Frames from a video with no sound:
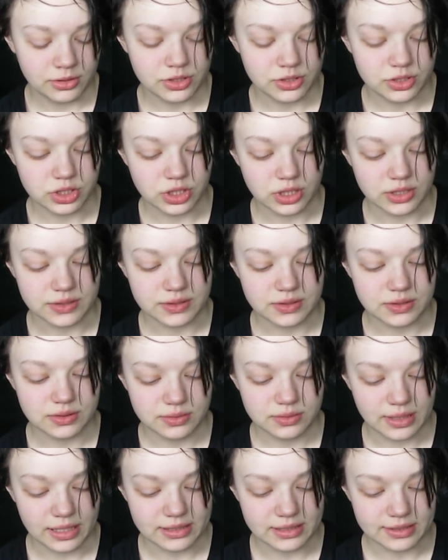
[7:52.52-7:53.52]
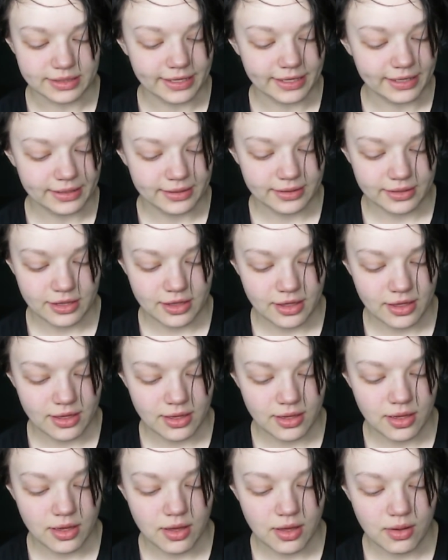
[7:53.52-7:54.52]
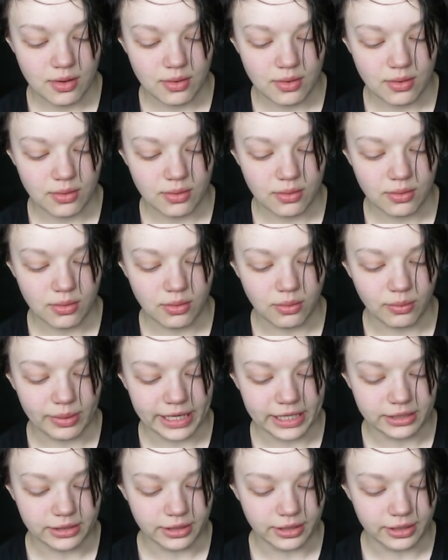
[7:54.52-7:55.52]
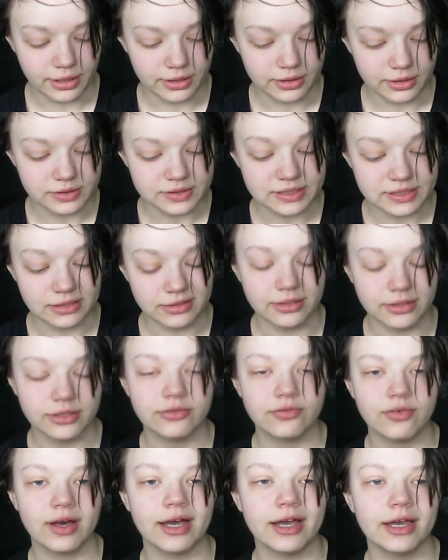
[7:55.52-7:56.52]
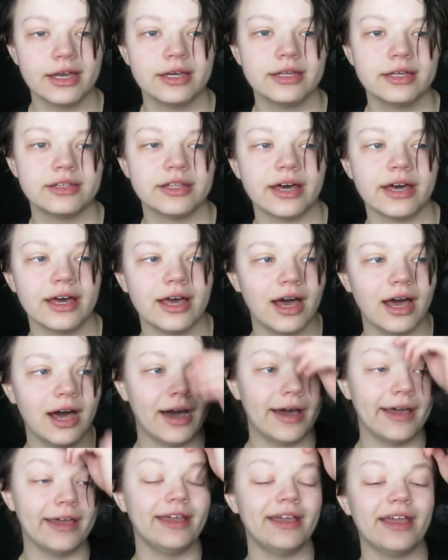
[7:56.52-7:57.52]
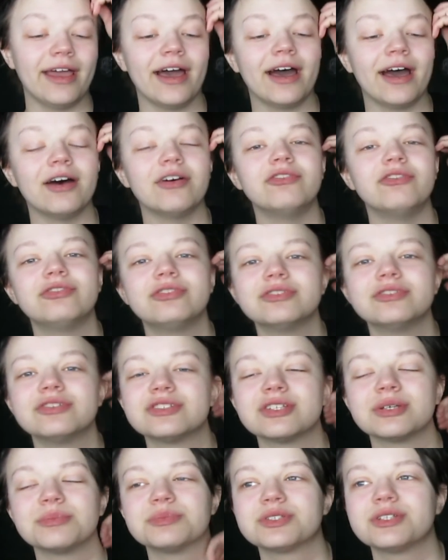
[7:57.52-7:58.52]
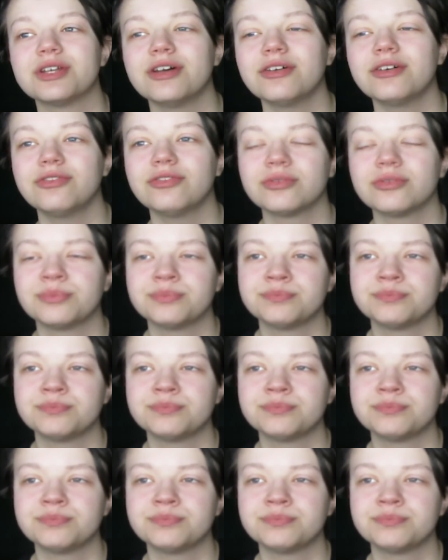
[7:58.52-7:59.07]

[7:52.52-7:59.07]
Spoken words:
Just as like a way to solidify that I have some stuff.